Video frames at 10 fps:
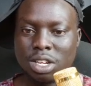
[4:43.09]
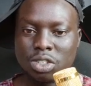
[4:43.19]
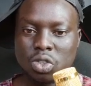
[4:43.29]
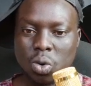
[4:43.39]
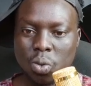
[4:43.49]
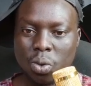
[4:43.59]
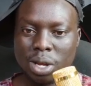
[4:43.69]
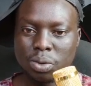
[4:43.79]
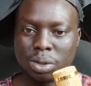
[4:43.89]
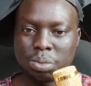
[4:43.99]
So
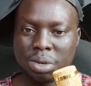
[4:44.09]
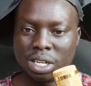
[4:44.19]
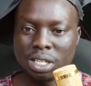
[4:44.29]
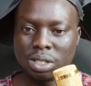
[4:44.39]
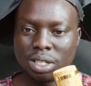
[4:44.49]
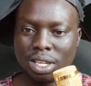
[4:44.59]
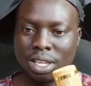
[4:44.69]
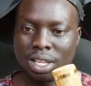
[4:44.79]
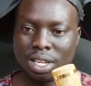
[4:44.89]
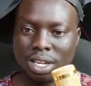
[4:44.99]
when we bring it
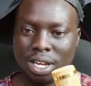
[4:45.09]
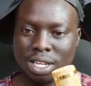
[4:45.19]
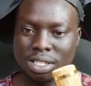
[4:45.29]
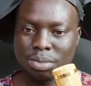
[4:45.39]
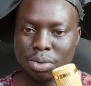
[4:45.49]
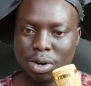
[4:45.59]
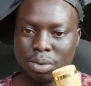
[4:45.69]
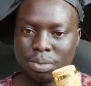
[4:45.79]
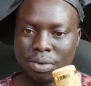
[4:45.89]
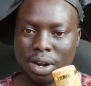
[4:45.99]
here as a
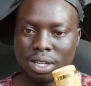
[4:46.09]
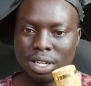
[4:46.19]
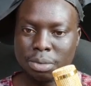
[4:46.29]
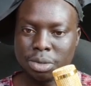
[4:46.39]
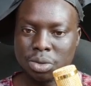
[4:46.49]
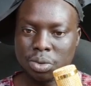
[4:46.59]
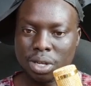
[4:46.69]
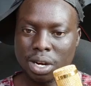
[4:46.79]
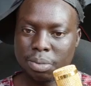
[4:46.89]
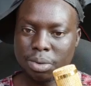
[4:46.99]
prop, right, that means we
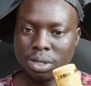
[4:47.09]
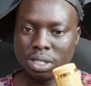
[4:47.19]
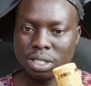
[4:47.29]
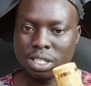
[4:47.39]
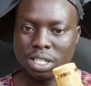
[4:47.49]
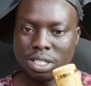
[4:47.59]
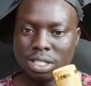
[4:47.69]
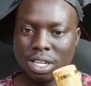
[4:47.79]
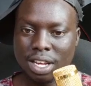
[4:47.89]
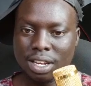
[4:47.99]
gotta put this
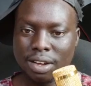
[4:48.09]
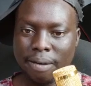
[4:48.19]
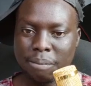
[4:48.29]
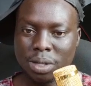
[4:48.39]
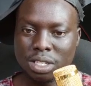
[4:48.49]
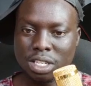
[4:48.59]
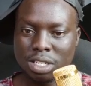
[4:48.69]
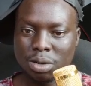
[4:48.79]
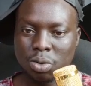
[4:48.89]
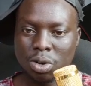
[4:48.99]
like this as
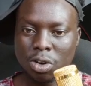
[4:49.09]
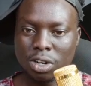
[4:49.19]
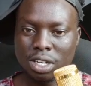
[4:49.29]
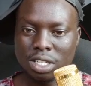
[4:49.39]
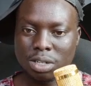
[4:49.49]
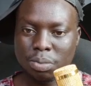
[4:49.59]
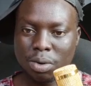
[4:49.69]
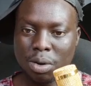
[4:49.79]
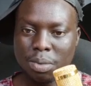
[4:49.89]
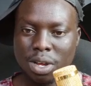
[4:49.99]
a, we call it as a
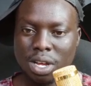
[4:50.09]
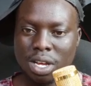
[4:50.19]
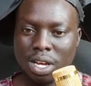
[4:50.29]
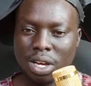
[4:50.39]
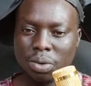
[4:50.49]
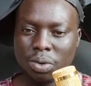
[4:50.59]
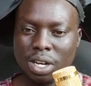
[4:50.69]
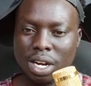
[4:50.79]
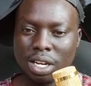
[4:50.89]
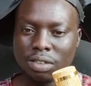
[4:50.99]
prop, and we
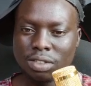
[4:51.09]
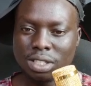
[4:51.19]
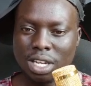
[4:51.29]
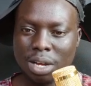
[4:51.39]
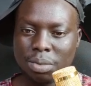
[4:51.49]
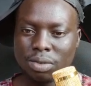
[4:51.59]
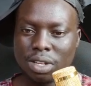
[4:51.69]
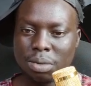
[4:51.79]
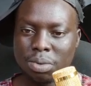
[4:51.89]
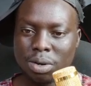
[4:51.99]
gotta give a type of
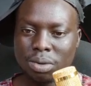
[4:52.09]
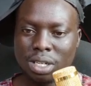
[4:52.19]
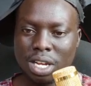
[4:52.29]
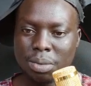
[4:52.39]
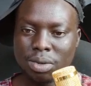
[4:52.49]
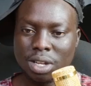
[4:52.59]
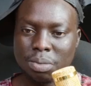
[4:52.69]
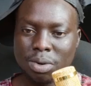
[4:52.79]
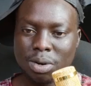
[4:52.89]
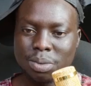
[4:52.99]
that prop. The type of
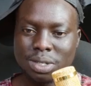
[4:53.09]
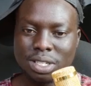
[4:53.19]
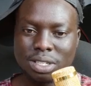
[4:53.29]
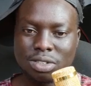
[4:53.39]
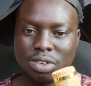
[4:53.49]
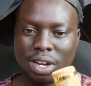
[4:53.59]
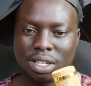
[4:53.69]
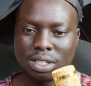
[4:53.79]
that prop is a string.